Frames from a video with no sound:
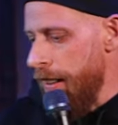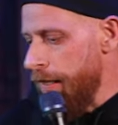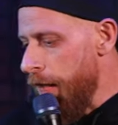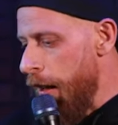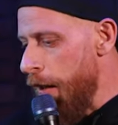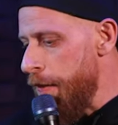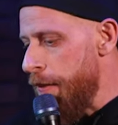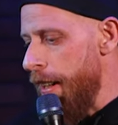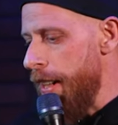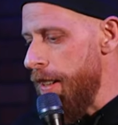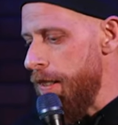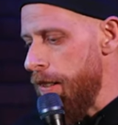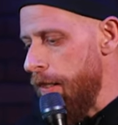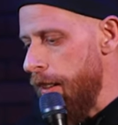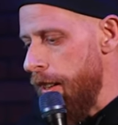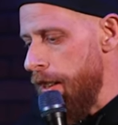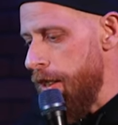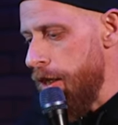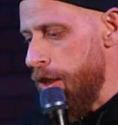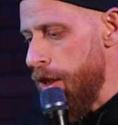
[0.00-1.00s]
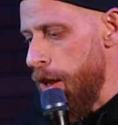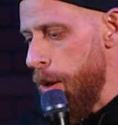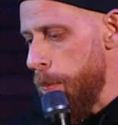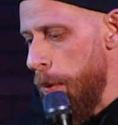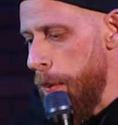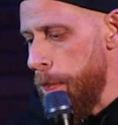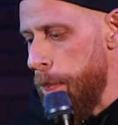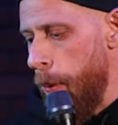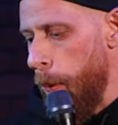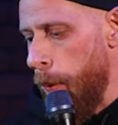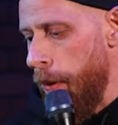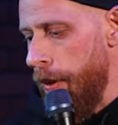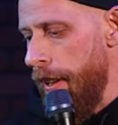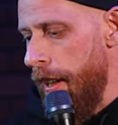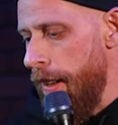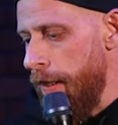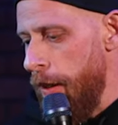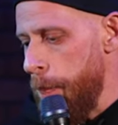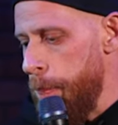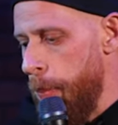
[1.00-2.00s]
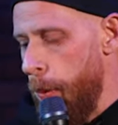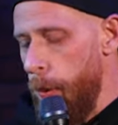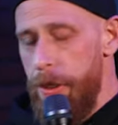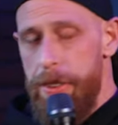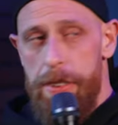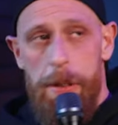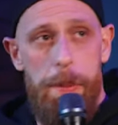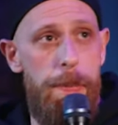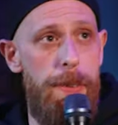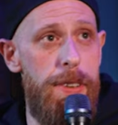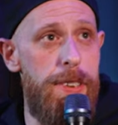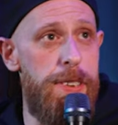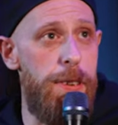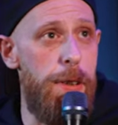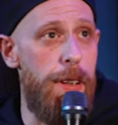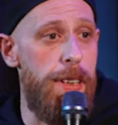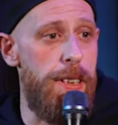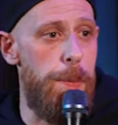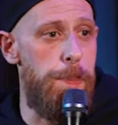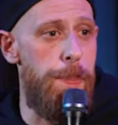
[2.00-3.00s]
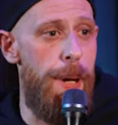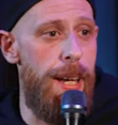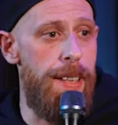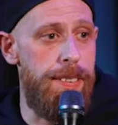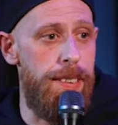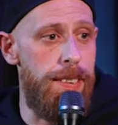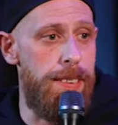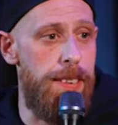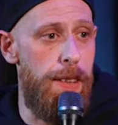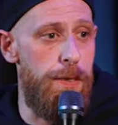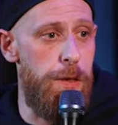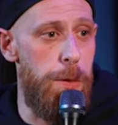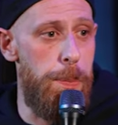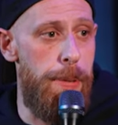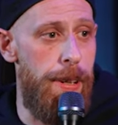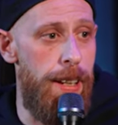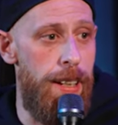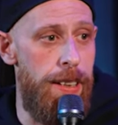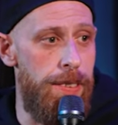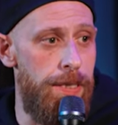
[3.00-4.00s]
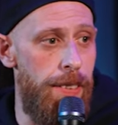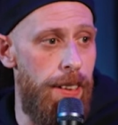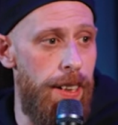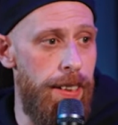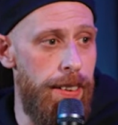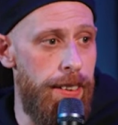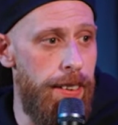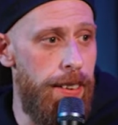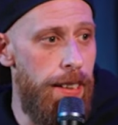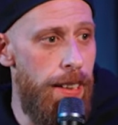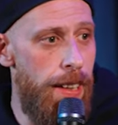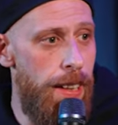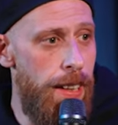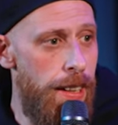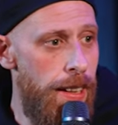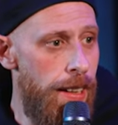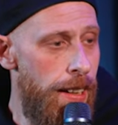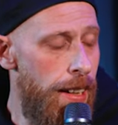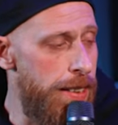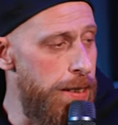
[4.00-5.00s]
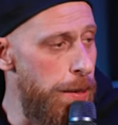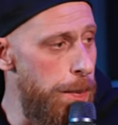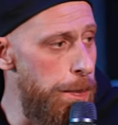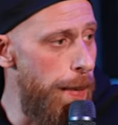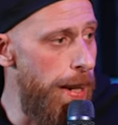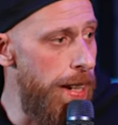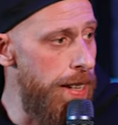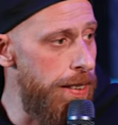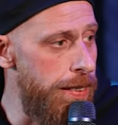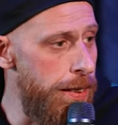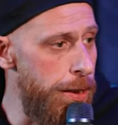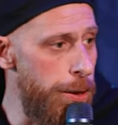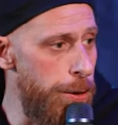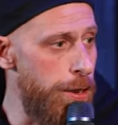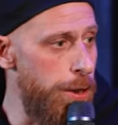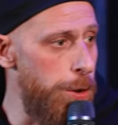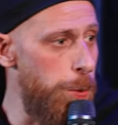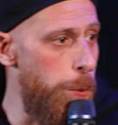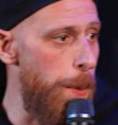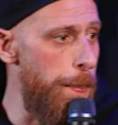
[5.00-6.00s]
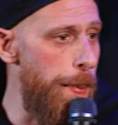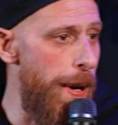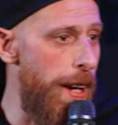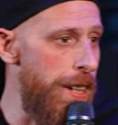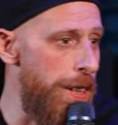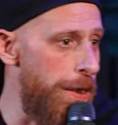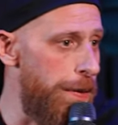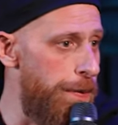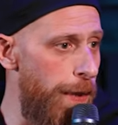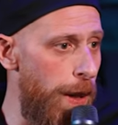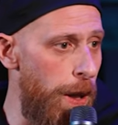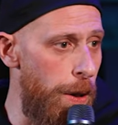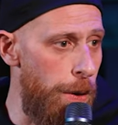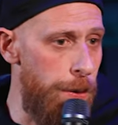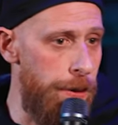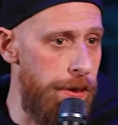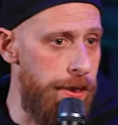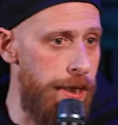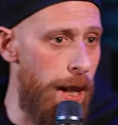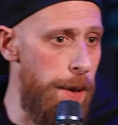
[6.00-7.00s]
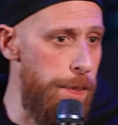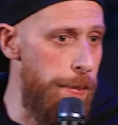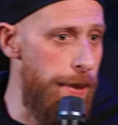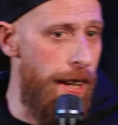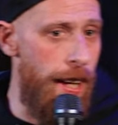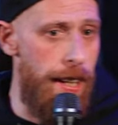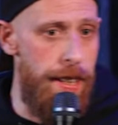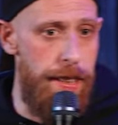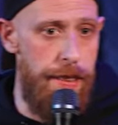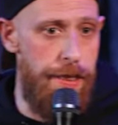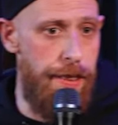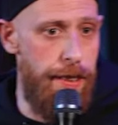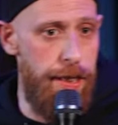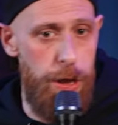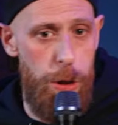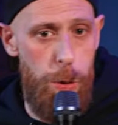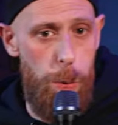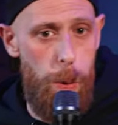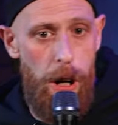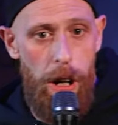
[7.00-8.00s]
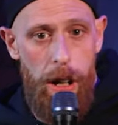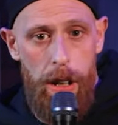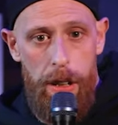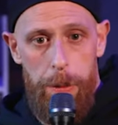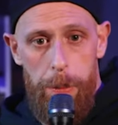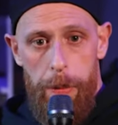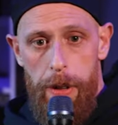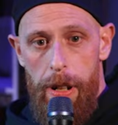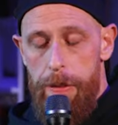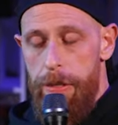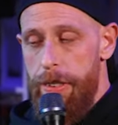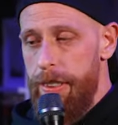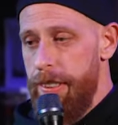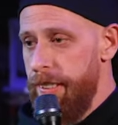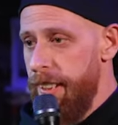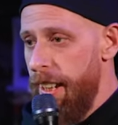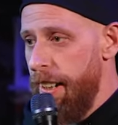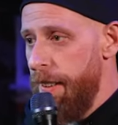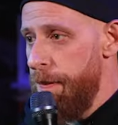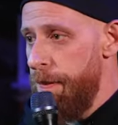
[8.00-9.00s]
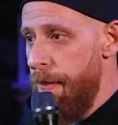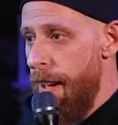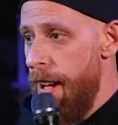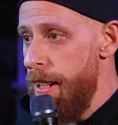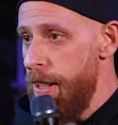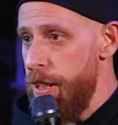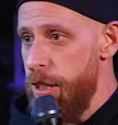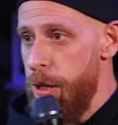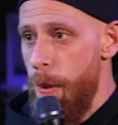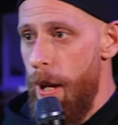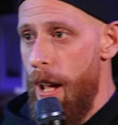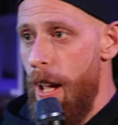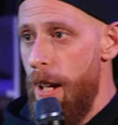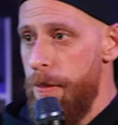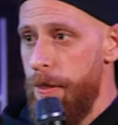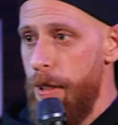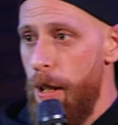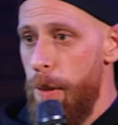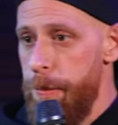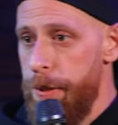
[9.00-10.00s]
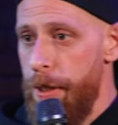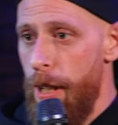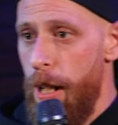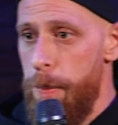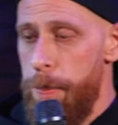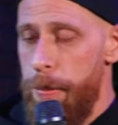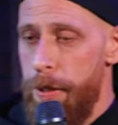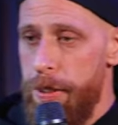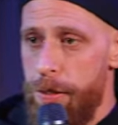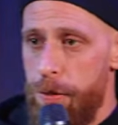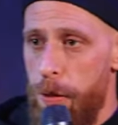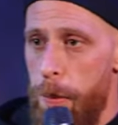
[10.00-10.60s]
a love-hate relationship with porn now. Like porn, to me, it's like the best it's ever been. Like, it's amazing. You can just whip out your phone, type in anything you want, whatever sick fetish you have comes up. It's